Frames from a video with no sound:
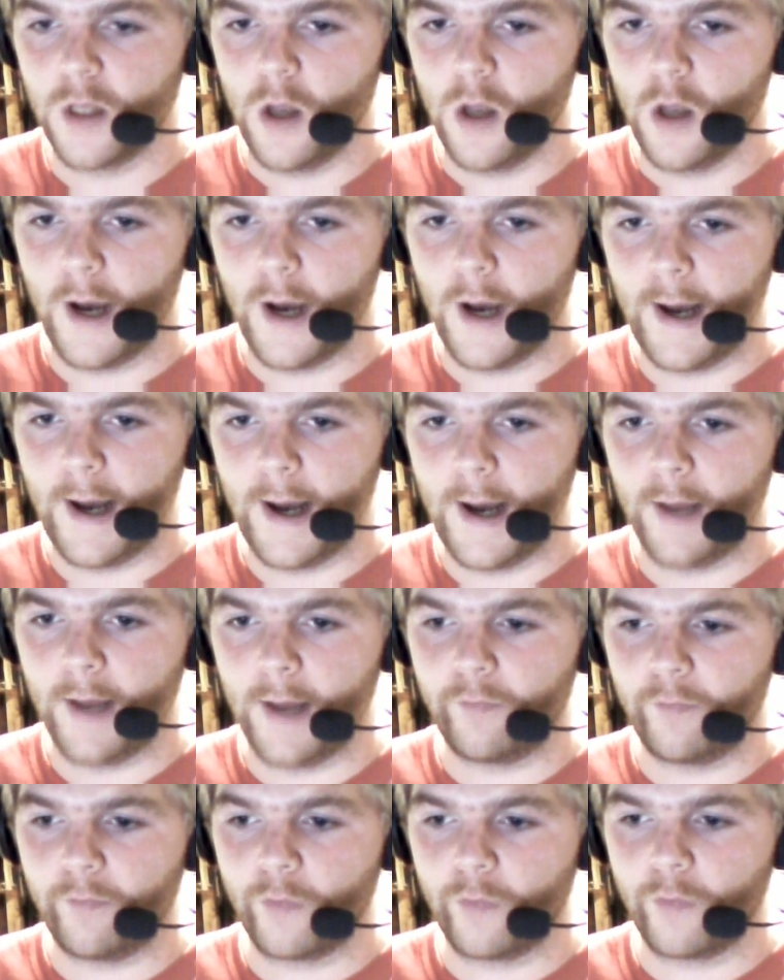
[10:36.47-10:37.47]
Uh,
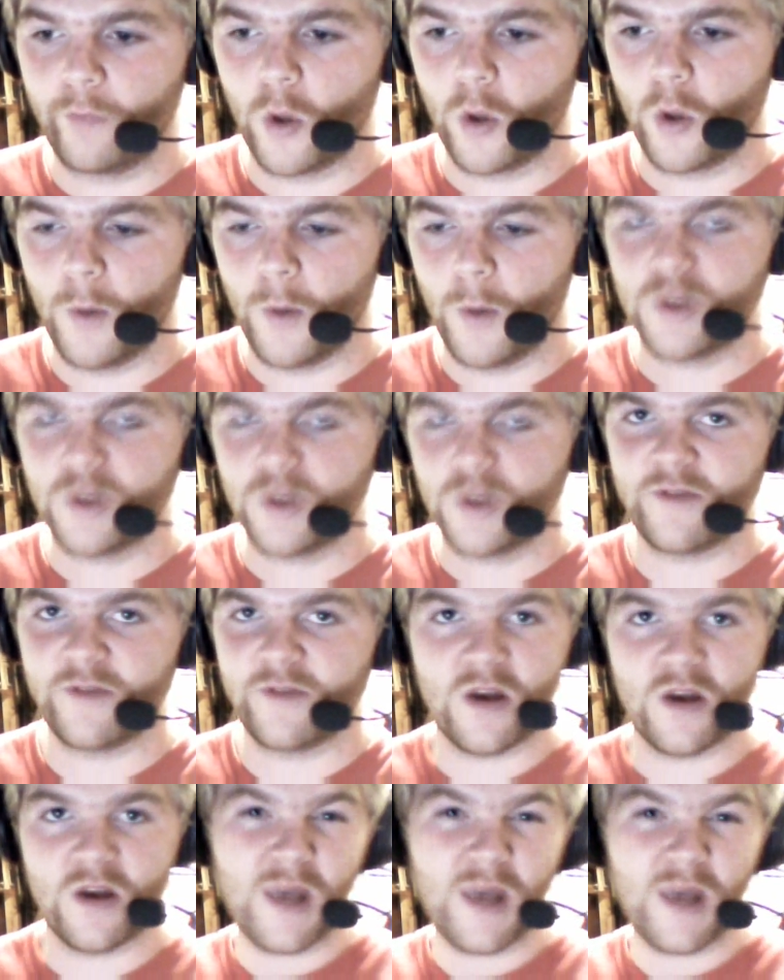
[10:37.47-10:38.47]
most
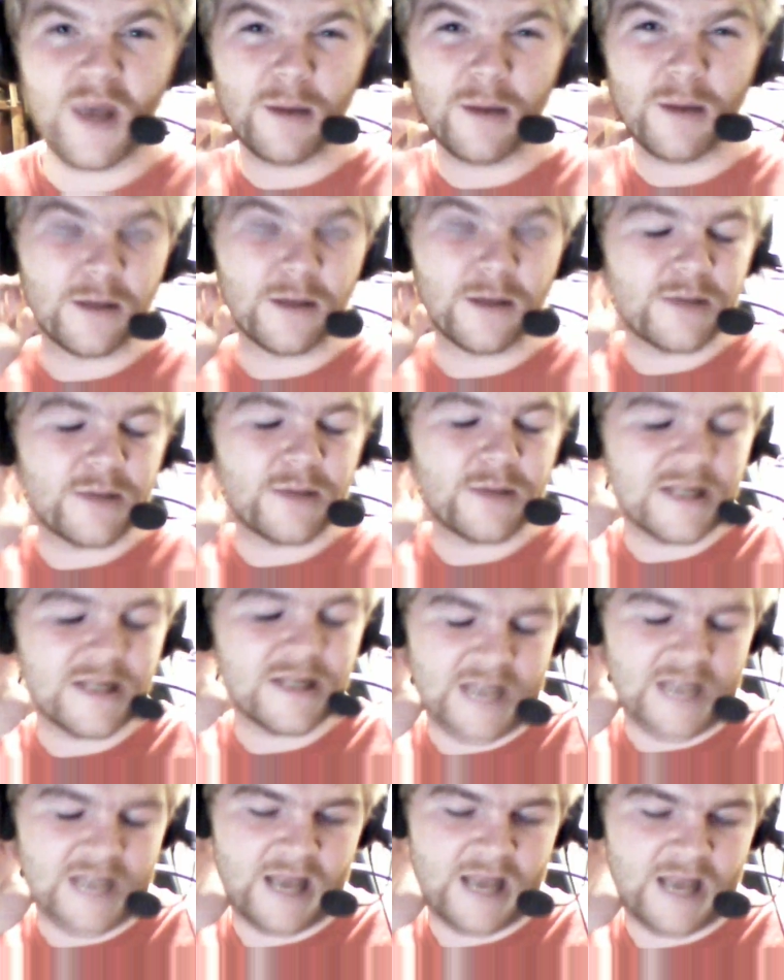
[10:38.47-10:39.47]
video game companies
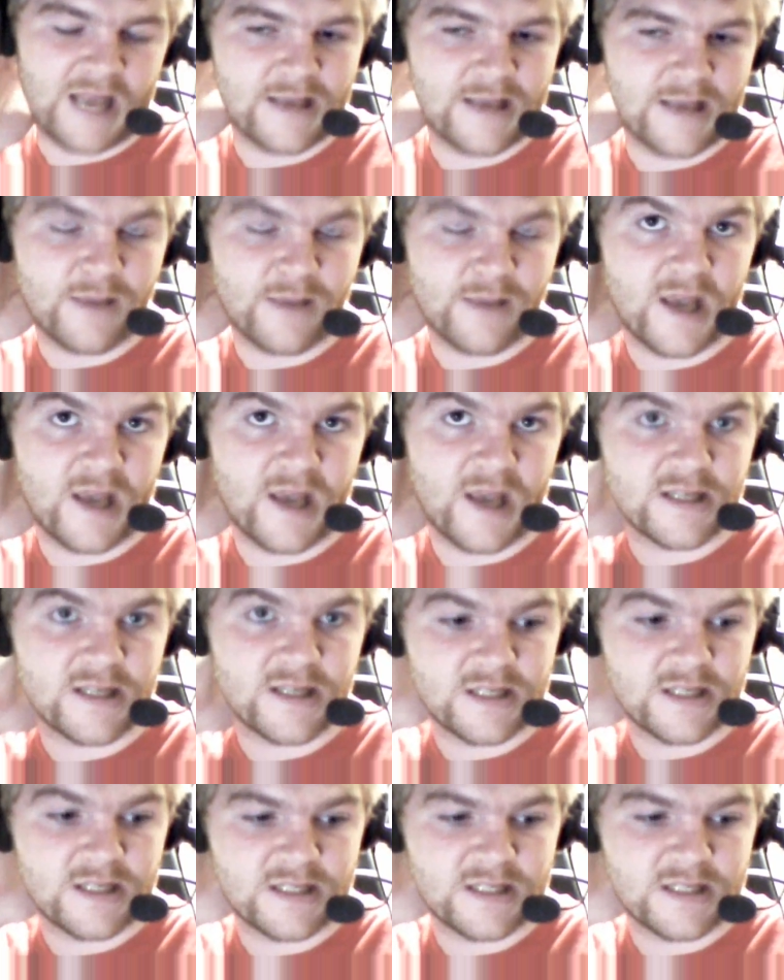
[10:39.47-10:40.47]
and game
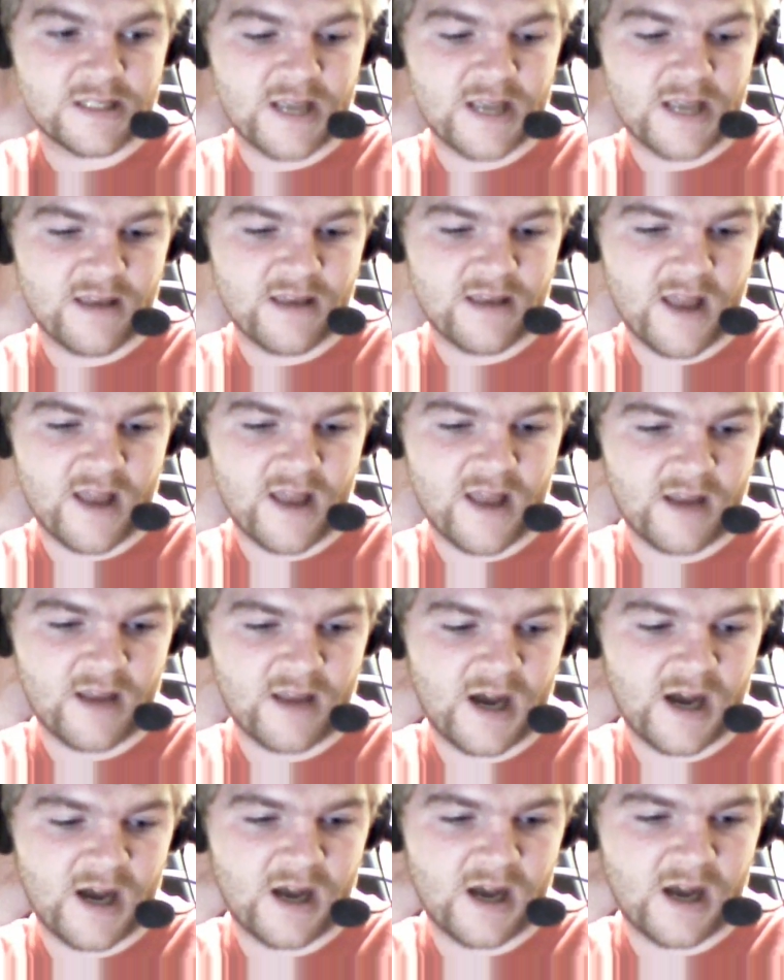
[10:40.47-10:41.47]
cases say that
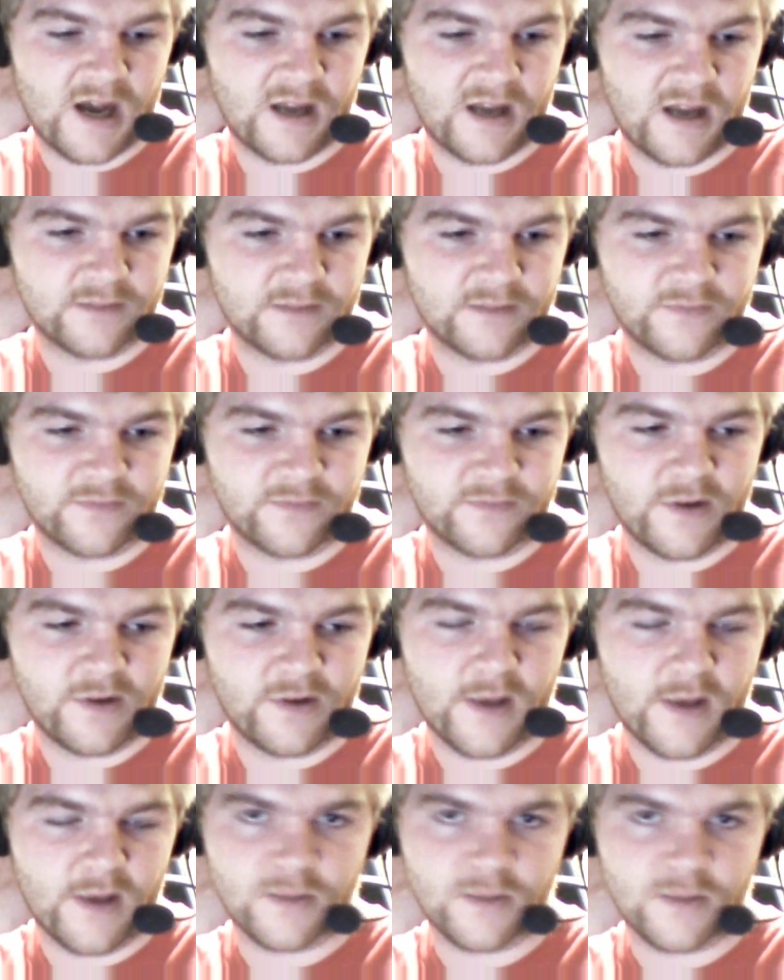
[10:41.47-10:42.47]
uh, video
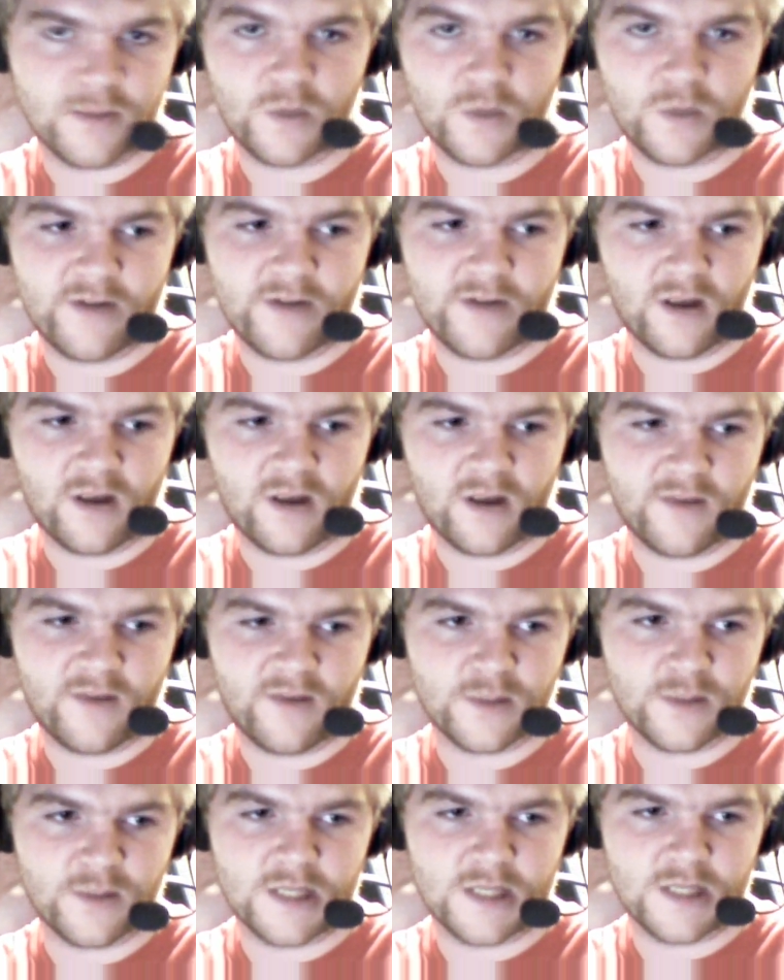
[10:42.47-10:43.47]
games or whatever can give you
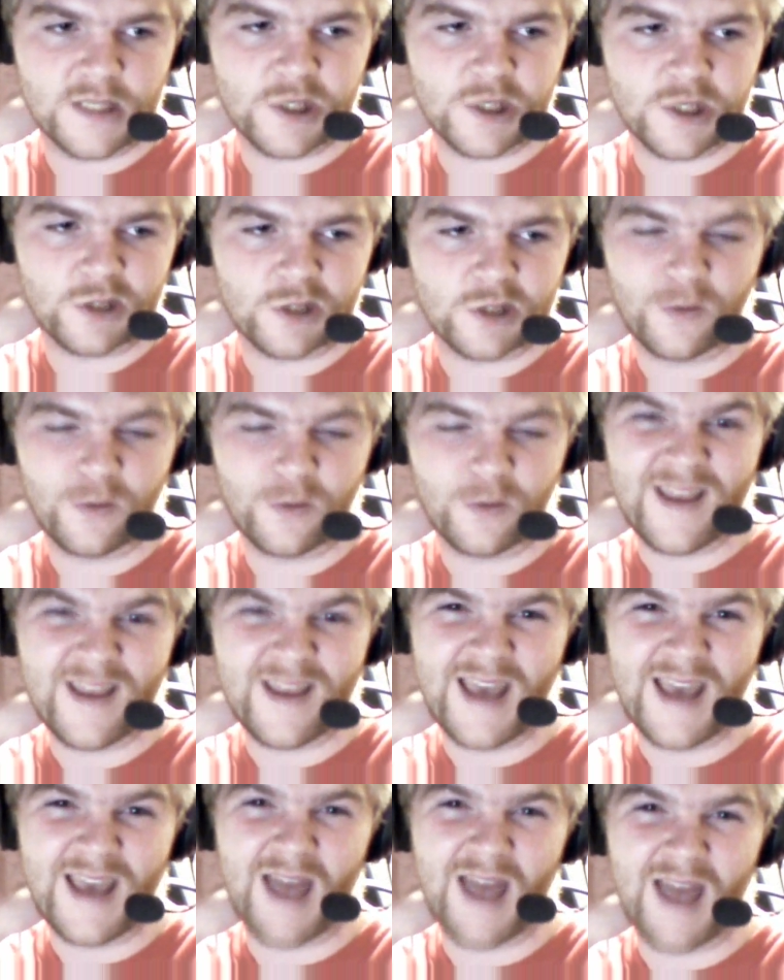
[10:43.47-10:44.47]
a seizure when they
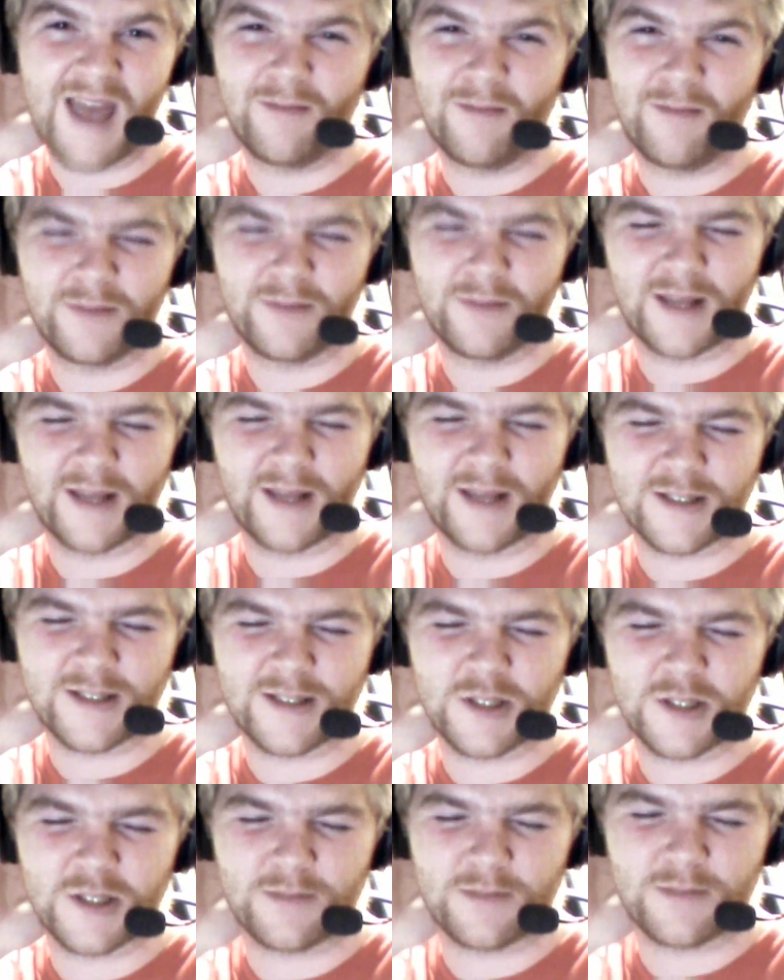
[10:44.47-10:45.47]
can, but that's
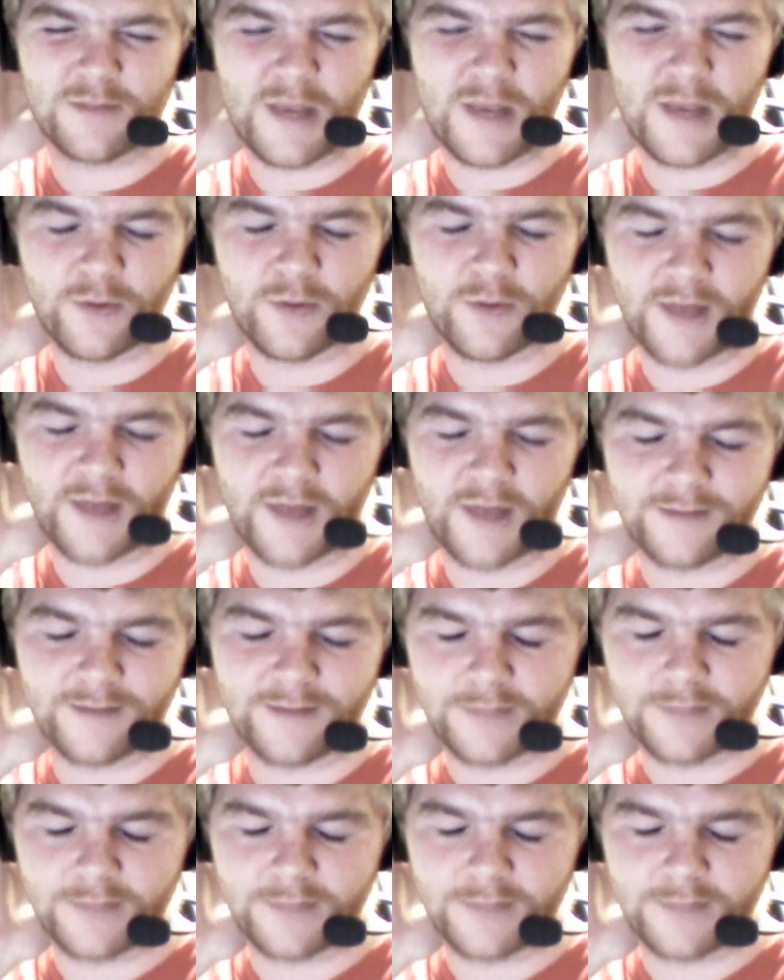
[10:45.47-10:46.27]
just people that